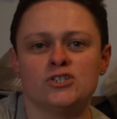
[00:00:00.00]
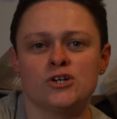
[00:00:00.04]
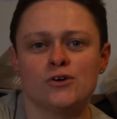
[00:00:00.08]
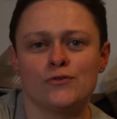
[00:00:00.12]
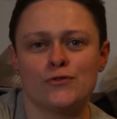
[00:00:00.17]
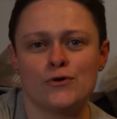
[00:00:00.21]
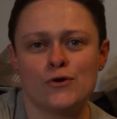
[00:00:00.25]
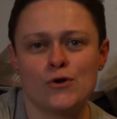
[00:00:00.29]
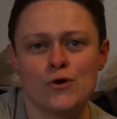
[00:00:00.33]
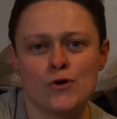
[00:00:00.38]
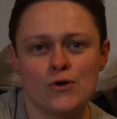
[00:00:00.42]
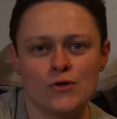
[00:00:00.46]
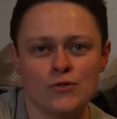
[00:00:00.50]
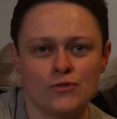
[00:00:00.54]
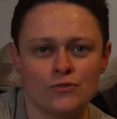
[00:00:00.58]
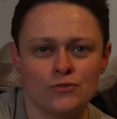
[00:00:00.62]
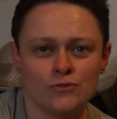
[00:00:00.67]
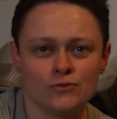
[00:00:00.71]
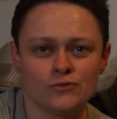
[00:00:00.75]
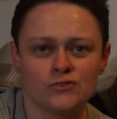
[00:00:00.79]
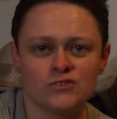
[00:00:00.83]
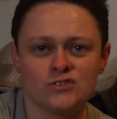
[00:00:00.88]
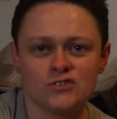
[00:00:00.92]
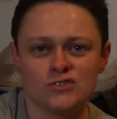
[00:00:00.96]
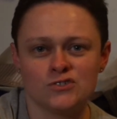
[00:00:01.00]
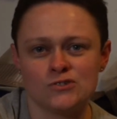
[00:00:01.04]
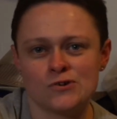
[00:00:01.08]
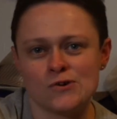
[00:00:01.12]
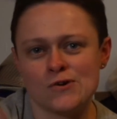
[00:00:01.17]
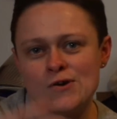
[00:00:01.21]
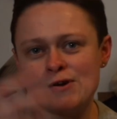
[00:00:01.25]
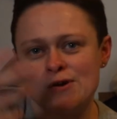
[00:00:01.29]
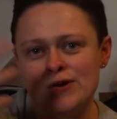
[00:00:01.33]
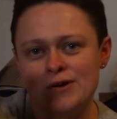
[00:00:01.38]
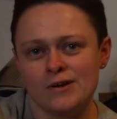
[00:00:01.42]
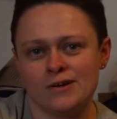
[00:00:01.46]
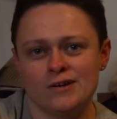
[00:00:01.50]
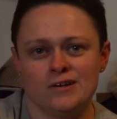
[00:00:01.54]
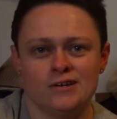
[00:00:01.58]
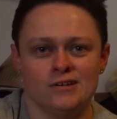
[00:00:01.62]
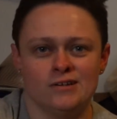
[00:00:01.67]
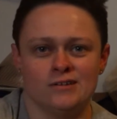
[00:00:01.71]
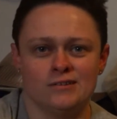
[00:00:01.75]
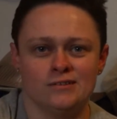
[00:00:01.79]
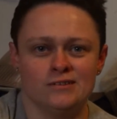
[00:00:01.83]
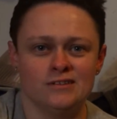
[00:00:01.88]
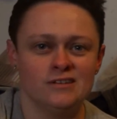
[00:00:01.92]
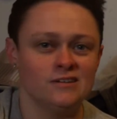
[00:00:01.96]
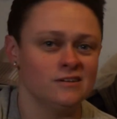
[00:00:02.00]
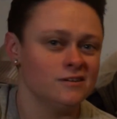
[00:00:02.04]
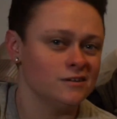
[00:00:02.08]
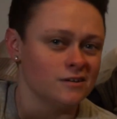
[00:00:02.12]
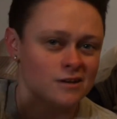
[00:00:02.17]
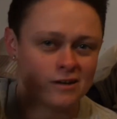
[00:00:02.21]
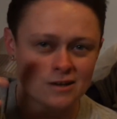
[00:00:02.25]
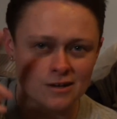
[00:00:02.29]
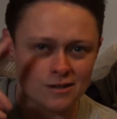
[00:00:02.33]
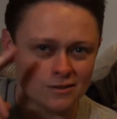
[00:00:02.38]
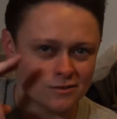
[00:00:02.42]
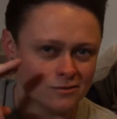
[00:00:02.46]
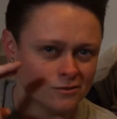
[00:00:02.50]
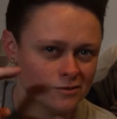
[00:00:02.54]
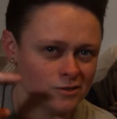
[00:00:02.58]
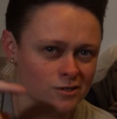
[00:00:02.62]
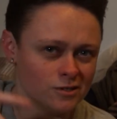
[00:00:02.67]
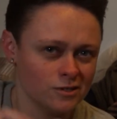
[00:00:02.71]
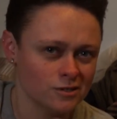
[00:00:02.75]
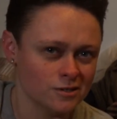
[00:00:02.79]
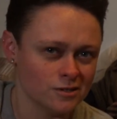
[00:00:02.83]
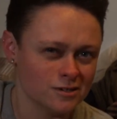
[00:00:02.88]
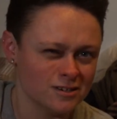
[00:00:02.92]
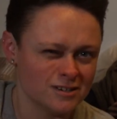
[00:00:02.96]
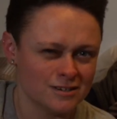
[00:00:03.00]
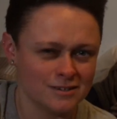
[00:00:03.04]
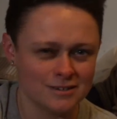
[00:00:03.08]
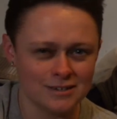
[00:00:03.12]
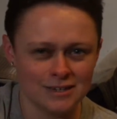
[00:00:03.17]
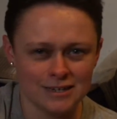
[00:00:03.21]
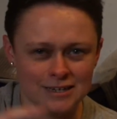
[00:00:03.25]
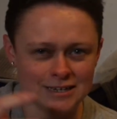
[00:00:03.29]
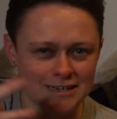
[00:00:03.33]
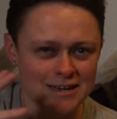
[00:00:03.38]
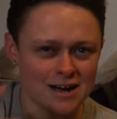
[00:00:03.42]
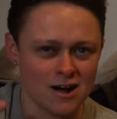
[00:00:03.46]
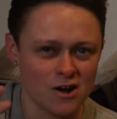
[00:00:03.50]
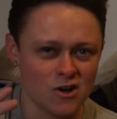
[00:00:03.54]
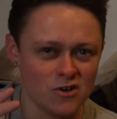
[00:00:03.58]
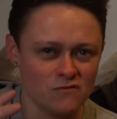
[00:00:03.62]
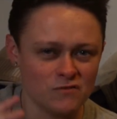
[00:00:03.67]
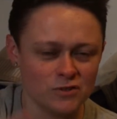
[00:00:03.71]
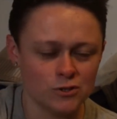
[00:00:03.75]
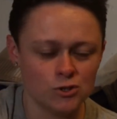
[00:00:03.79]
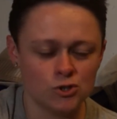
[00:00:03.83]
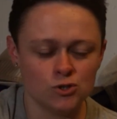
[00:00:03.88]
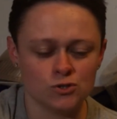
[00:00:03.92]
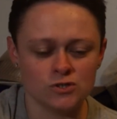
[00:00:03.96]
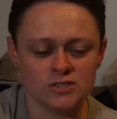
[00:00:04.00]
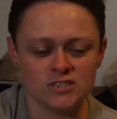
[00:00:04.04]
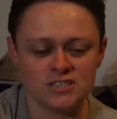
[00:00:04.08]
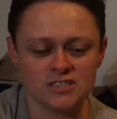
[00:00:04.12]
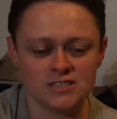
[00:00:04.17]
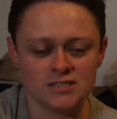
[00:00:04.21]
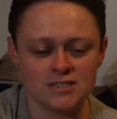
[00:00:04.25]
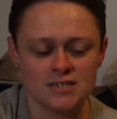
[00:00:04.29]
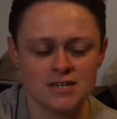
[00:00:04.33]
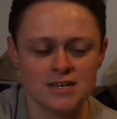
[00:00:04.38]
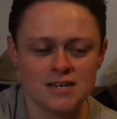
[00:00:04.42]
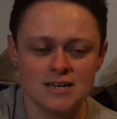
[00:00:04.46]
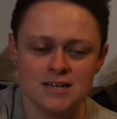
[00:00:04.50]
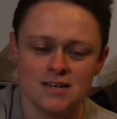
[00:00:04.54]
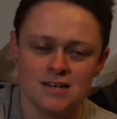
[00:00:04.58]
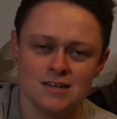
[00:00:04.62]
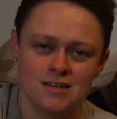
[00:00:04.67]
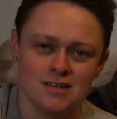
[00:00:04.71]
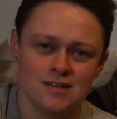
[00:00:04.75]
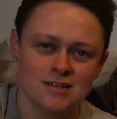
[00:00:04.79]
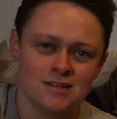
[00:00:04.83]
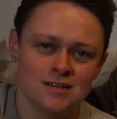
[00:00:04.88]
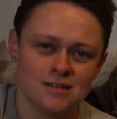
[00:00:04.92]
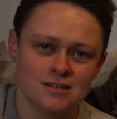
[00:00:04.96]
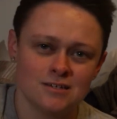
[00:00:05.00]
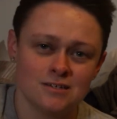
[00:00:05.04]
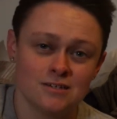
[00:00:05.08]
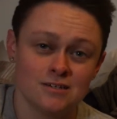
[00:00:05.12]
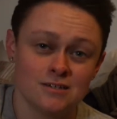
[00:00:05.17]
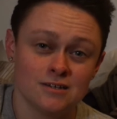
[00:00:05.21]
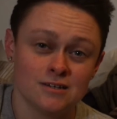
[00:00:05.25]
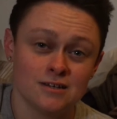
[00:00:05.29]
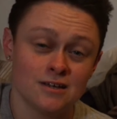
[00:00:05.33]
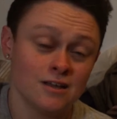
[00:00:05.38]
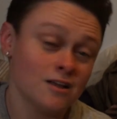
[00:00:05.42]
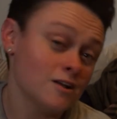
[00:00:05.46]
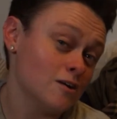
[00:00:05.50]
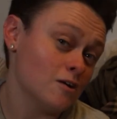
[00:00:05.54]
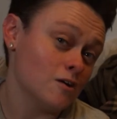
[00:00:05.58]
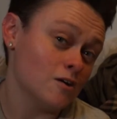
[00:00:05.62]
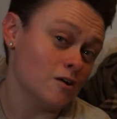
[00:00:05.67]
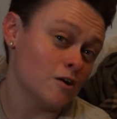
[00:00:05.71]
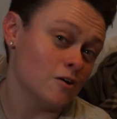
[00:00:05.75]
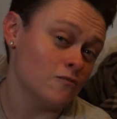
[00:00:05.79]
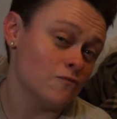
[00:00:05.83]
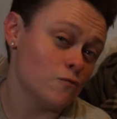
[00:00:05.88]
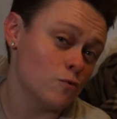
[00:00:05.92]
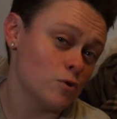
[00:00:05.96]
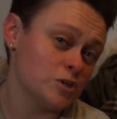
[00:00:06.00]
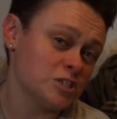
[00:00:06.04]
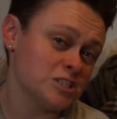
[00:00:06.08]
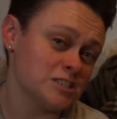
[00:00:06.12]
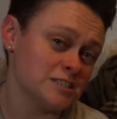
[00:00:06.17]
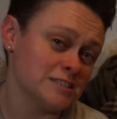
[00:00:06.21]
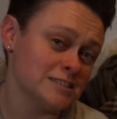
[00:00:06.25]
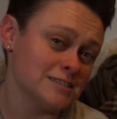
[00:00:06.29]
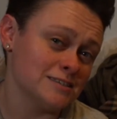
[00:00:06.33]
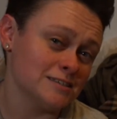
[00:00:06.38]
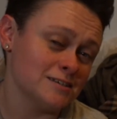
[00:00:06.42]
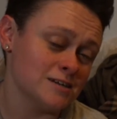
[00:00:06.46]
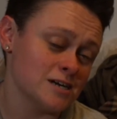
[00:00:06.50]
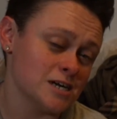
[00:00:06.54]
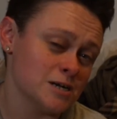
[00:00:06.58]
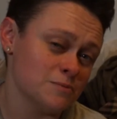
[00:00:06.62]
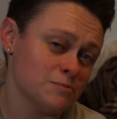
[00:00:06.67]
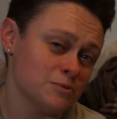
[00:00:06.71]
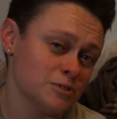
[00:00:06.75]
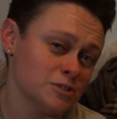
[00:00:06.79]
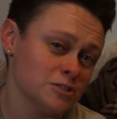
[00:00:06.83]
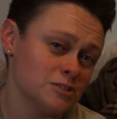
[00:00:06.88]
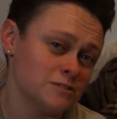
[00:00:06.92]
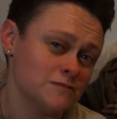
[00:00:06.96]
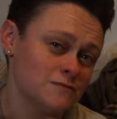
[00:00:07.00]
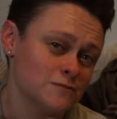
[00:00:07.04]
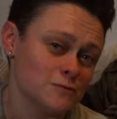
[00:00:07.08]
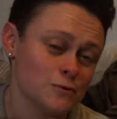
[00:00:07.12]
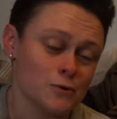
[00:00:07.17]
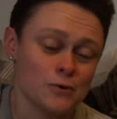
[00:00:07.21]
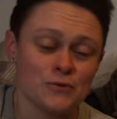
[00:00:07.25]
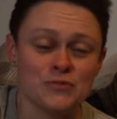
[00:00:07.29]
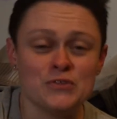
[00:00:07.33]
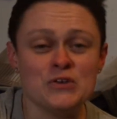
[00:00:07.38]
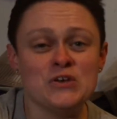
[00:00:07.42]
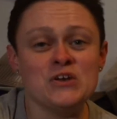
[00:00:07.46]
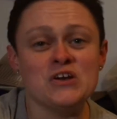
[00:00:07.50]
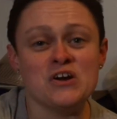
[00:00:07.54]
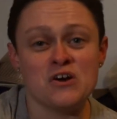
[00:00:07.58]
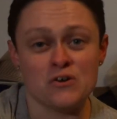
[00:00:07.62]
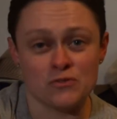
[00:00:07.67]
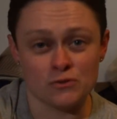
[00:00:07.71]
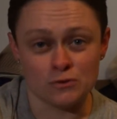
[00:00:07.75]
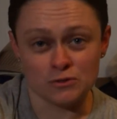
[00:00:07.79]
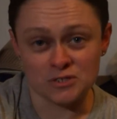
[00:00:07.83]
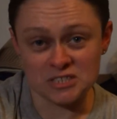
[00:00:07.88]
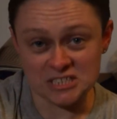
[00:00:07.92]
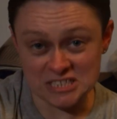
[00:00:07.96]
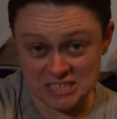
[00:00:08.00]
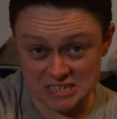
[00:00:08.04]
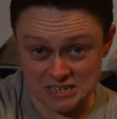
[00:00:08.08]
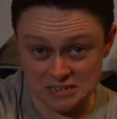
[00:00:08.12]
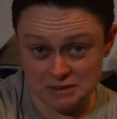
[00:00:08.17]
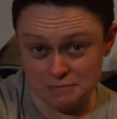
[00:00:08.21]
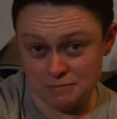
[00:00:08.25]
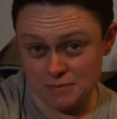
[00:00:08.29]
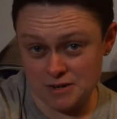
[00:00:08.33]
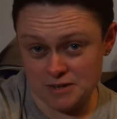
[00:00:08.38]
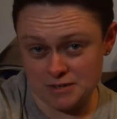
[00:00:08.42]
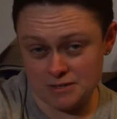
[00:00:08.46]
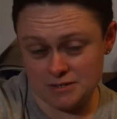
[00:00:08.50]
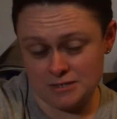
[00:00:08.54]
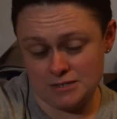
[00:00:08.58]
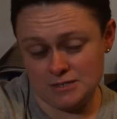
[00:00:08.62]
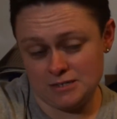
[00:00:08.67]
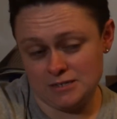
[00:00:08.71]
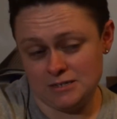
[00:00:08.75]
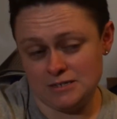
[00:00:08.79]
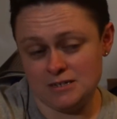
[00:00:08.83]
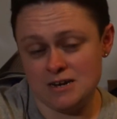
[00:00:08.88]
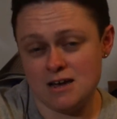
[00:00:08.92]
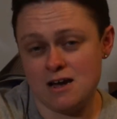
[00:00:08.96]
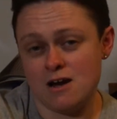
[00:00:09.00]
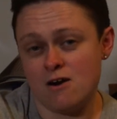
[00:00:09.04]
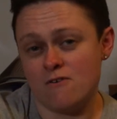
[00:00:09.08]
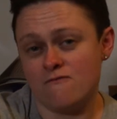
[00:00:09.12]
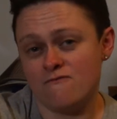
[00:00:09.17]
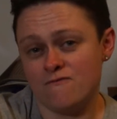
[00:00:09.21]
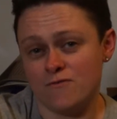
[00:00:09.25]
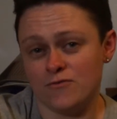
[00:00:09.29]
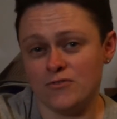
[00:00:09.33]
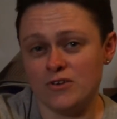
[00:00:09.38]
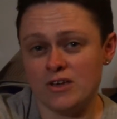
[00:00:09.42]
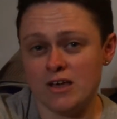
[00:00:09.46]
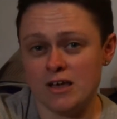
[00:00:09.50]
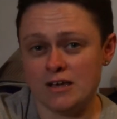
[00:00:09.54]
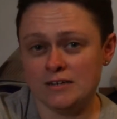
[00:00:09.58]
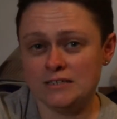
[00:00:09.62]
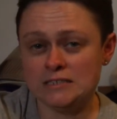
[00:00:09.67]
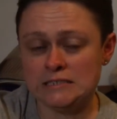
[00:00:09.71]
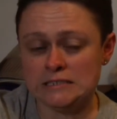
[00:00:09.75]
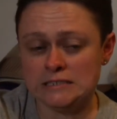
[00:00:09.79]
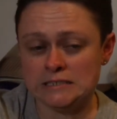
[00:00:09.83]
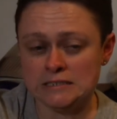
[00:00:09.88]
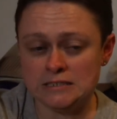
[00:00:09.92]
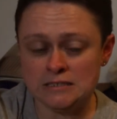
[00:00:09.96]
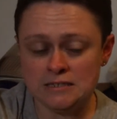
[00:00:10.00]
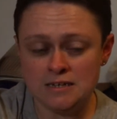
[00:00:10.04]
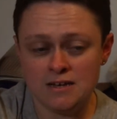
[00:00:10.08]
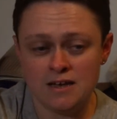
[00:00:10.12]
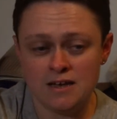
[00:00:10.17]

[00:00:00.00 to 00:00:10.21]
other, the sister and the guy of interest. Unfortunately, the guy plays for the other team. Now, for the ending,